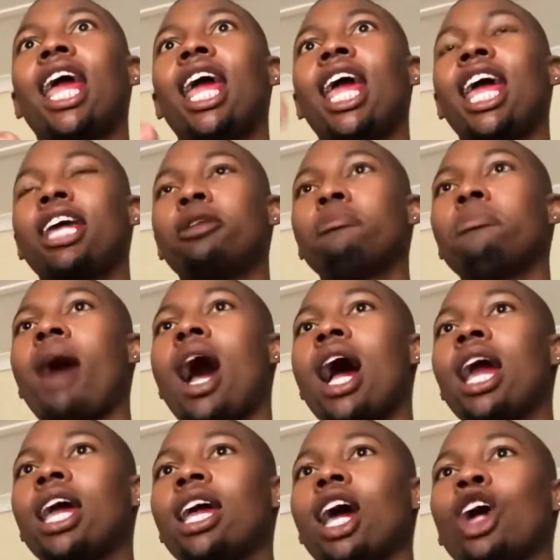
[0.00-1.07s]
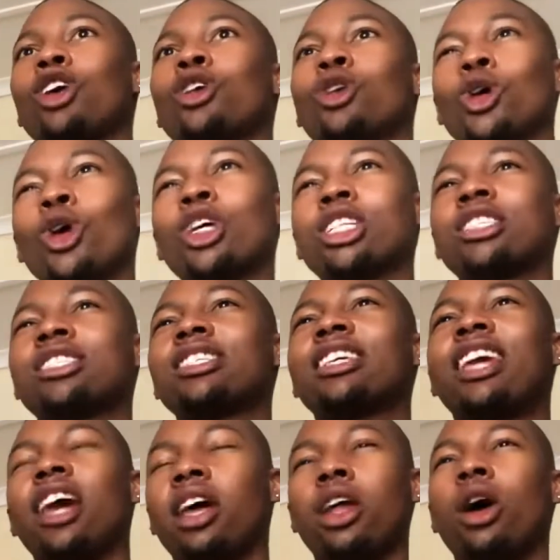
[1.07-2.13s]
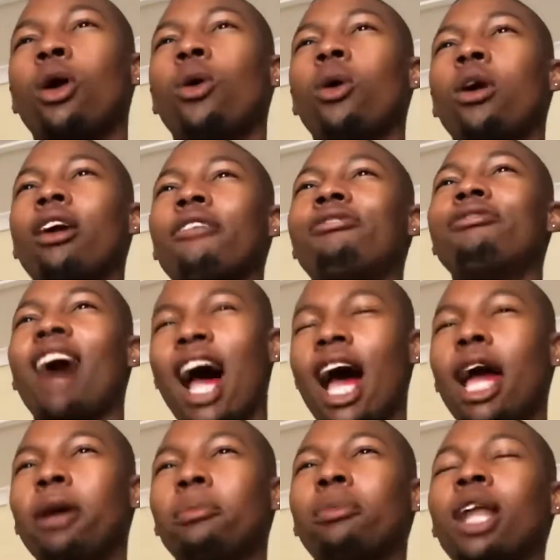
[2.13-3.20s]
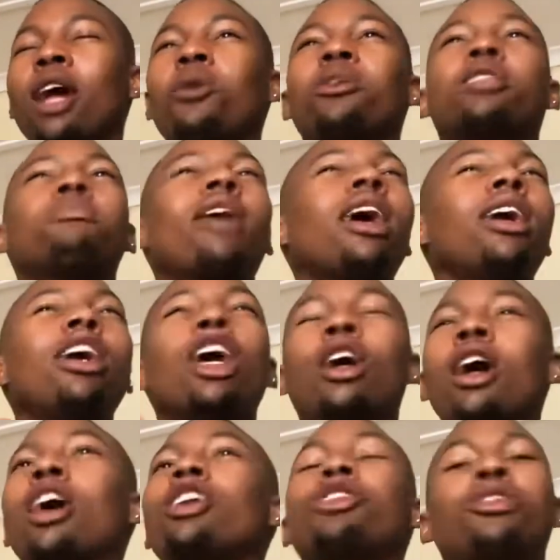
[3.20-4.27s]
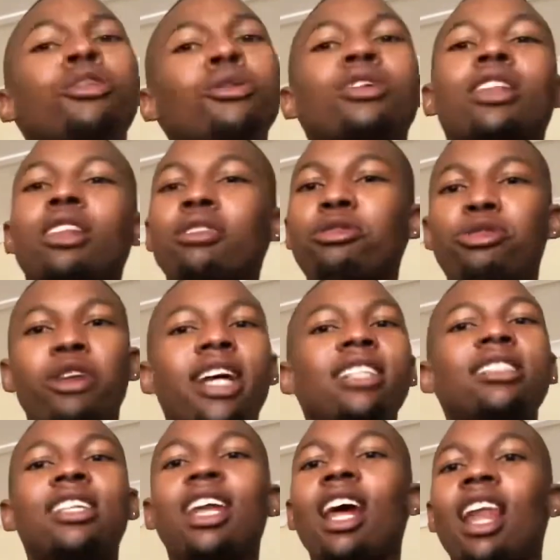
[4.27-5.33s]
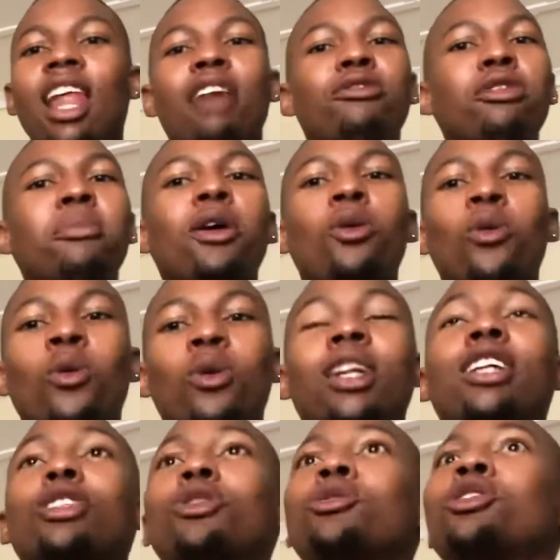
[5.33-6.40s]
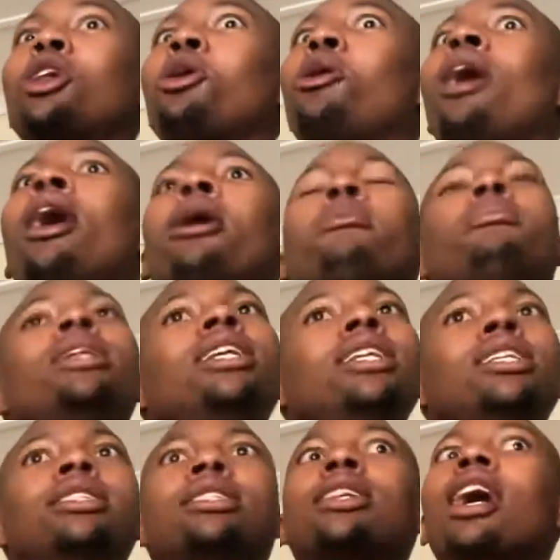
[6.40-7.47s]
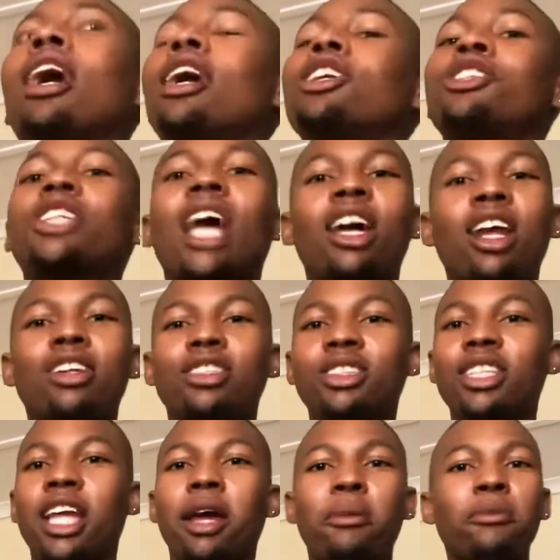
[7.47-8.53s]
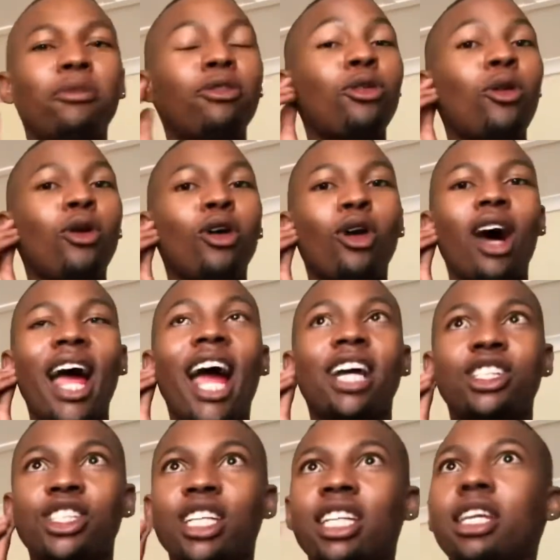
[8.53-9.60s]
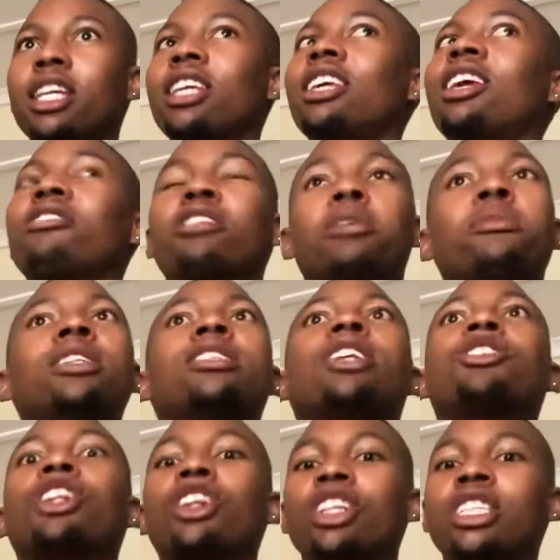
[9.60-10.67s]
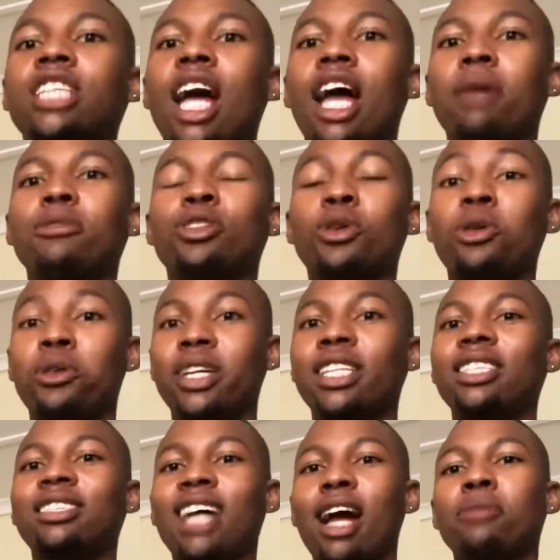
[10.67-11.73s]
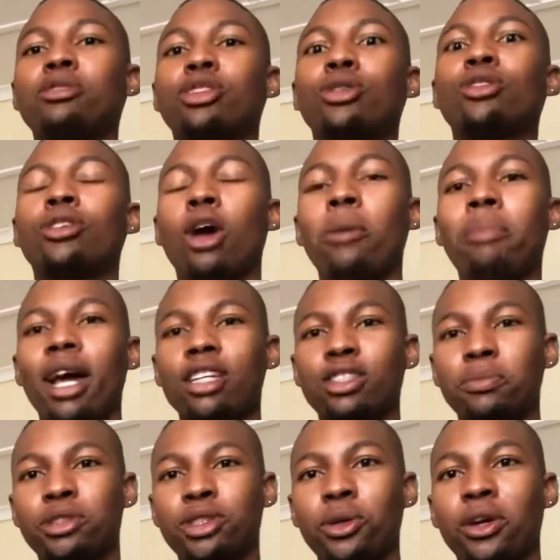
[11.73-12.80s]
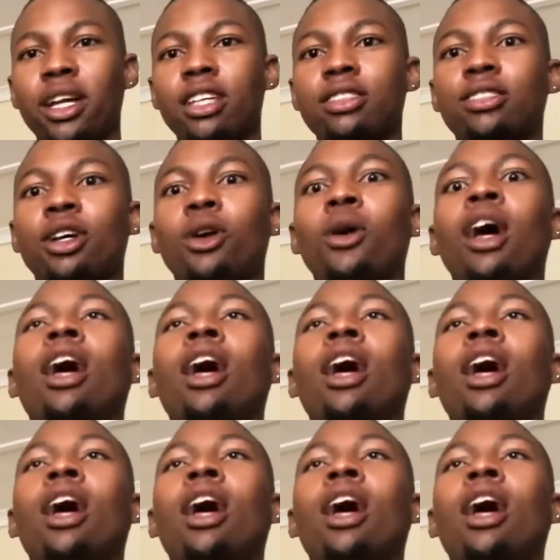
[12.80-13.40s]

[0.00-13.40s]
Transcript: in my gooks ghetto vibe, like with my cute little friends that I love from too. So please shout out to them for actually giving me such a good time. It's already time to go back to Pretoria. So